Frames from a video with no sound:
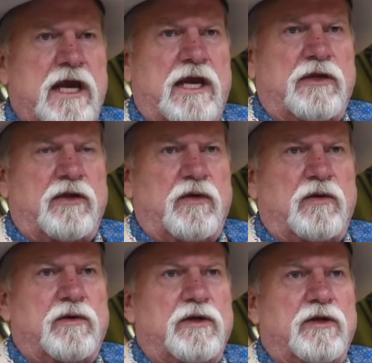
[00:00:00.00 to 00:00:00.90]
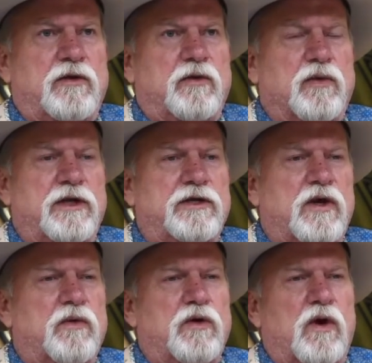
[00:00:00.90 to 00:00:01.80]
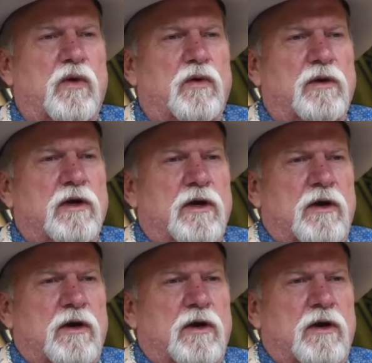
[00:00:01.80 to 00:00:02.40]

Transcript: and you really don't know